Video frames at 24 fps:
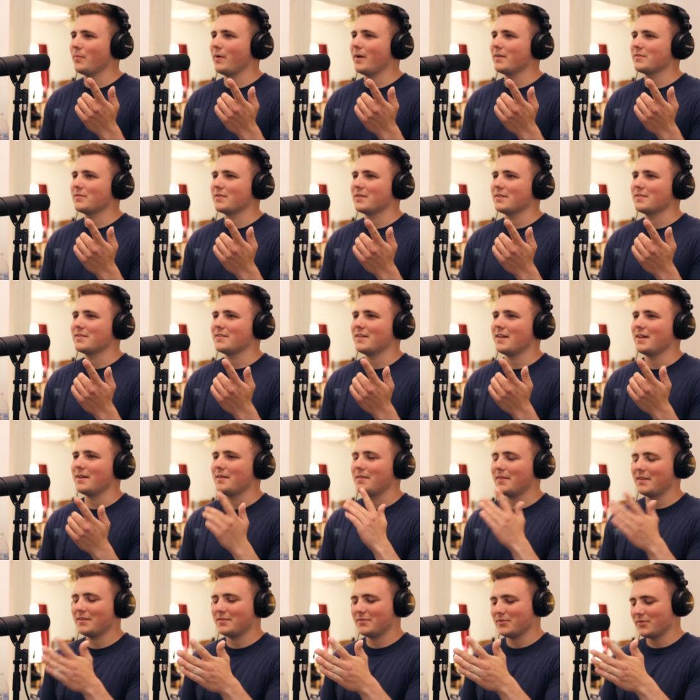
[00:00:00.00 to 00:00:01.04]
what I was going to say.
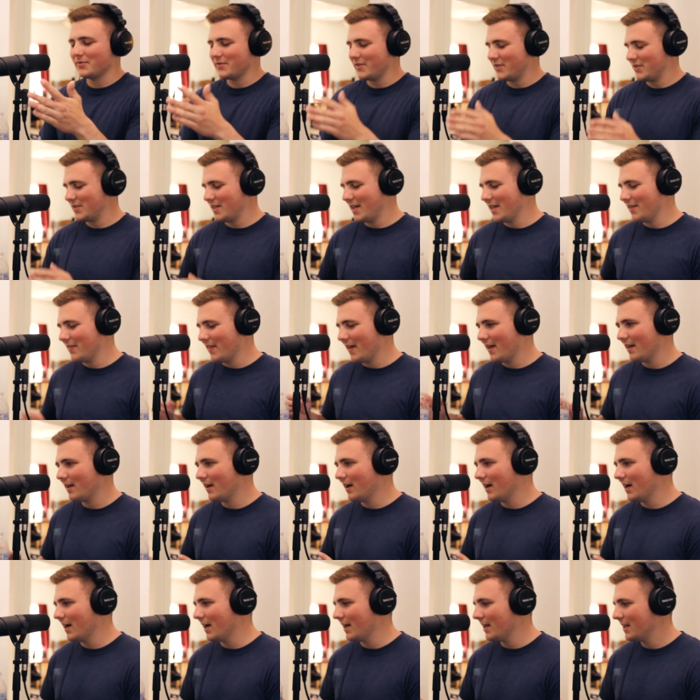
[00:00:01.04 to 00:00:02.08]
Thanks for saying that.
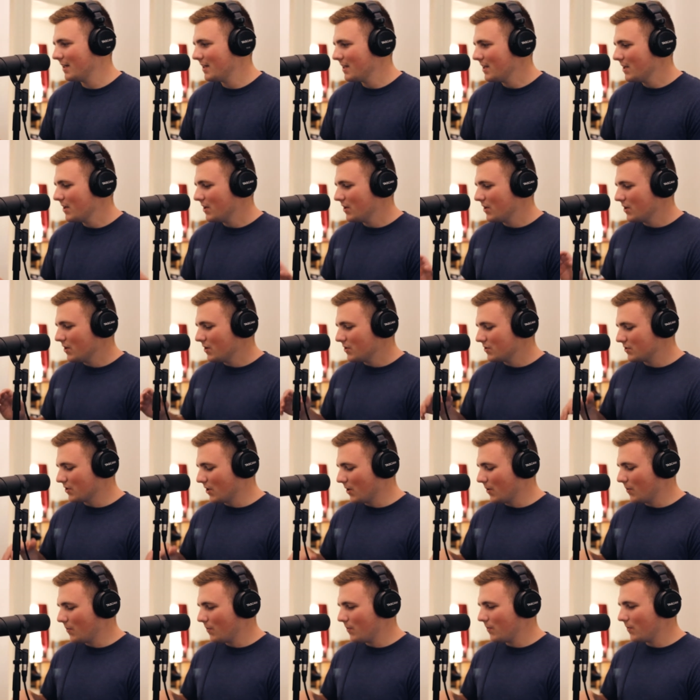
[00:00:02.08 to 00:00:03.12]
Uh,
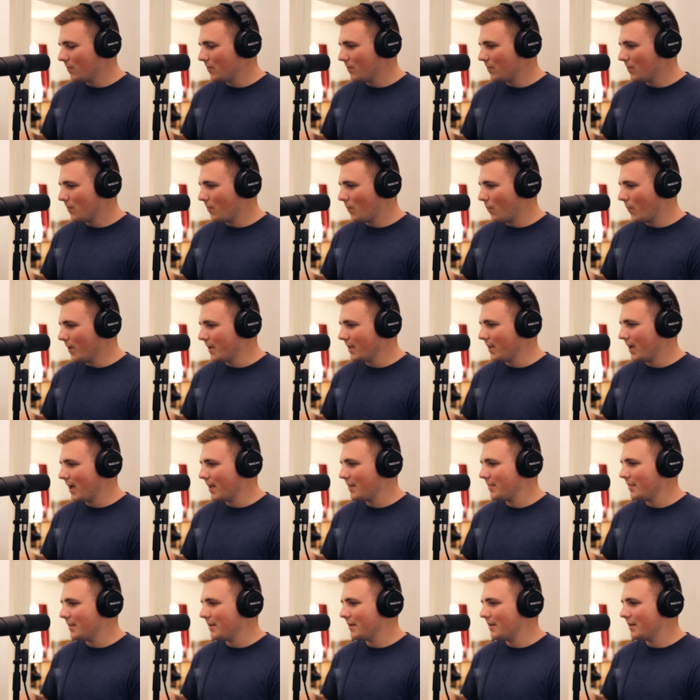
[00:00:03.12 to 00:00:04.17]
so when
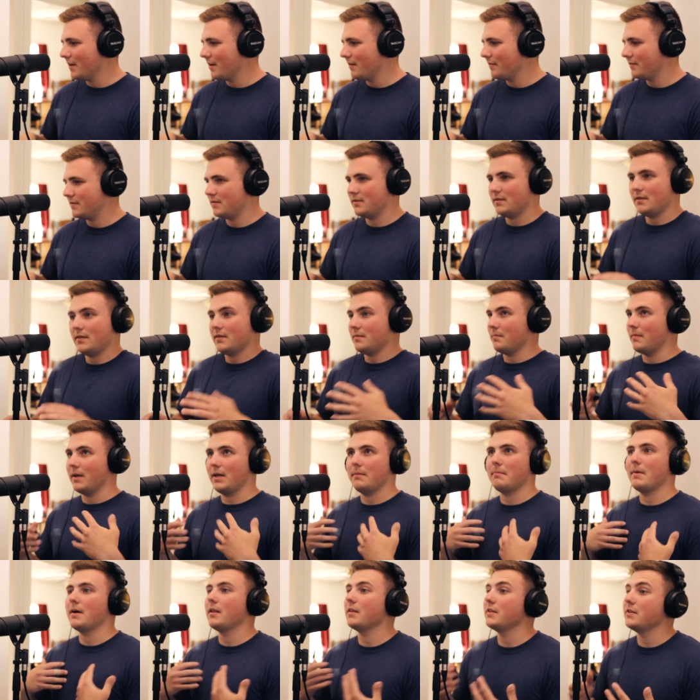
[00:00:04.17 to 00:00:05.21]
I think of
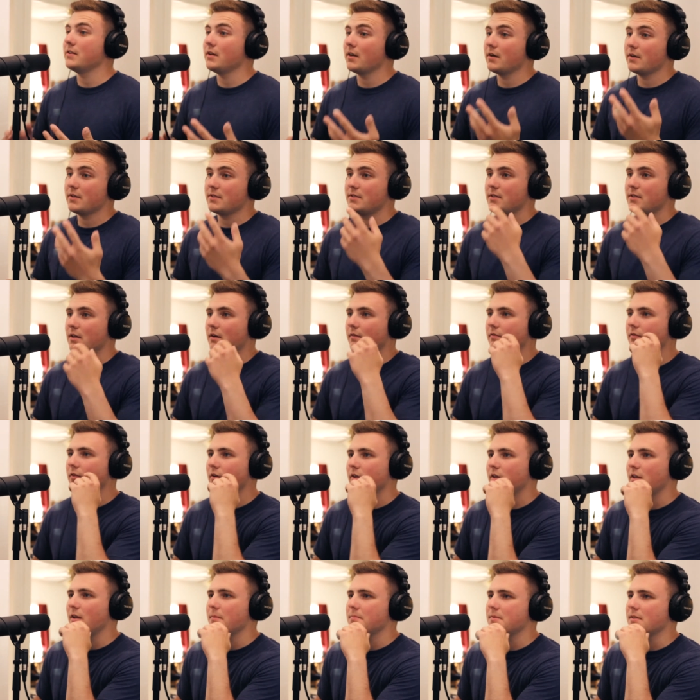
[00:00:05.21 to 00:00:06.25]
like my younger self
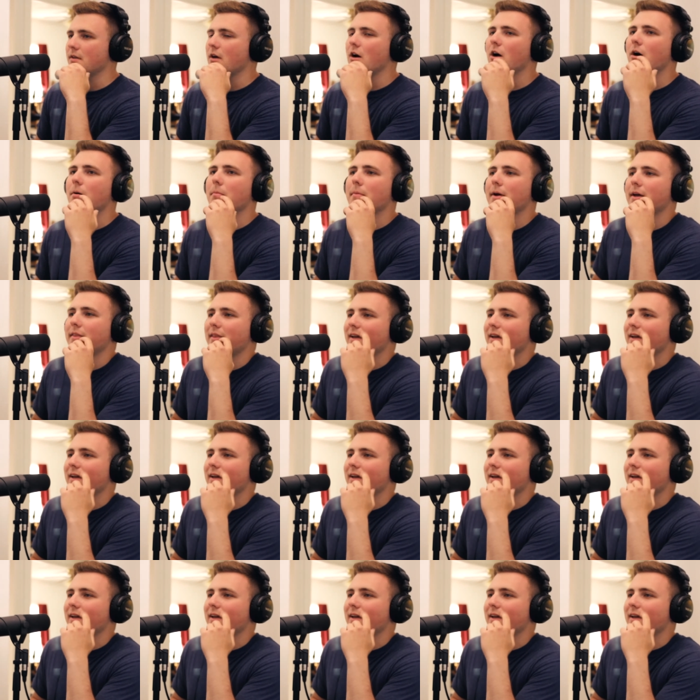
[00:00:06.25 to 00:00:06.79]
looking up, it's like, oh man,